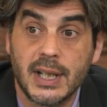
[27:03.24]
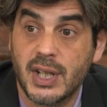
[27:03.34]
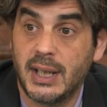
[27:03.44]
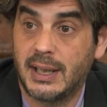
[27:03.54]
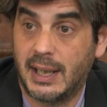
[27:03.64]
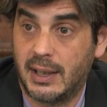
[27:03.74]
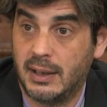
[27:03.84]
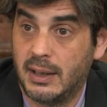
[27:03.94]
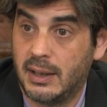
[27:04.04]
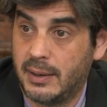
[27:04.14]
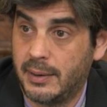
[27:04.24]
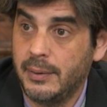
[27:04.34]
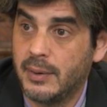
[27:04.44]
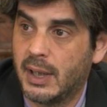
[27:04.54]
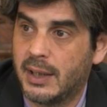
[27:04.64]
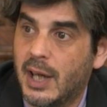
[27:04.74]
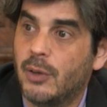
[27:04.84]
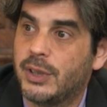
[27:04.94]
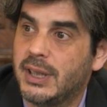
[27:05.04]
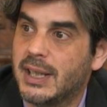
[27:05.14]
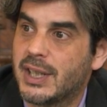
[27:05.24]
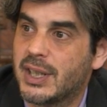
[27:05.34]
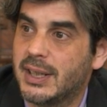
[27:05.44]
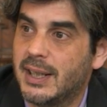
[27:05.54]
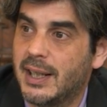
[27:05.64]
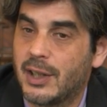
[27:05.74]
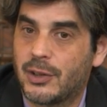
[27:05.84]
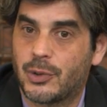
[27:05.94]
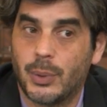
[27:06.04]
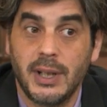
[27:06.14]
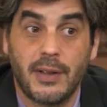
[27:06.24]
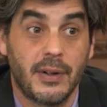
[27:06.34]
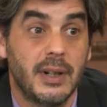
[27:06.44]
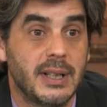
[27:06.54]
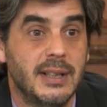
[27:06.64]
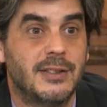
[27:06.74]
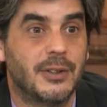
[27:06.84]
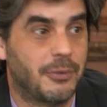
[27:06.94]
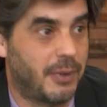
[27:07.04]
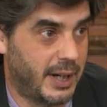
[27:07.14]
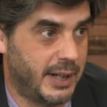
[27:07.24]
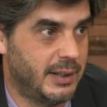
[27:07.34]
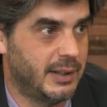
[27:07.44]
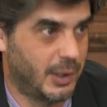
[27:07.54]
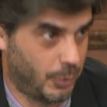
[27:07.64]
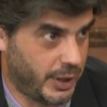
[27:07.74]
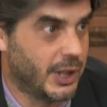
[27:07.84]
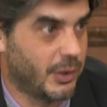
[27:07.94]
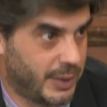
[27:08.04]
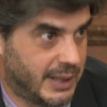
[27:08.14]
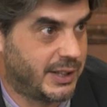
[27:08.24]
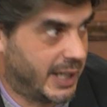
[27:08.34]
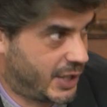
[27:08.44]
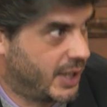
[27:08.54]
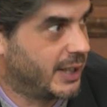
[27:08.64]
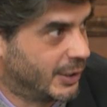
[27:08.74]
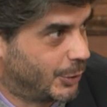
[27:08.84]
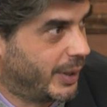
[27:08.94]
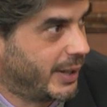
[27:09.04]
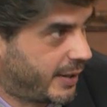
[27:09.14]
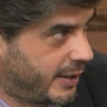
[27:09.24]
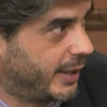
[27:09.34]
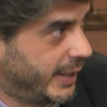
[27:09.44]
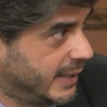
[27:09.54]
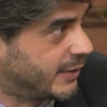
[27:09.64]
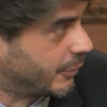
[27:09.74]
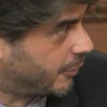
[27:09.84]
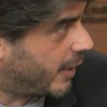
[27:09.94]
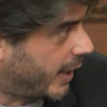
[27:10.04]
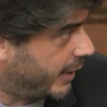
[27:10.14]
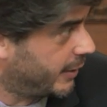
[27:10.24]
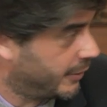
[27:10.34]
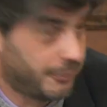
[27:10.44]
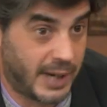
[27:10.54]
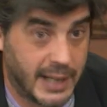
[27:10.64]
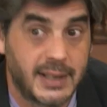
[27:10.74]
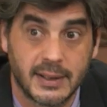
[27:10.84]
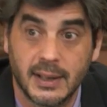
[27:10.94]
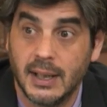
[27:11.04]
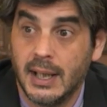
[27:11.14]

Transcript: agenda. Now the Agenda 2030 is on fire, and we know that the Agenda 2030 is on fire, in fact.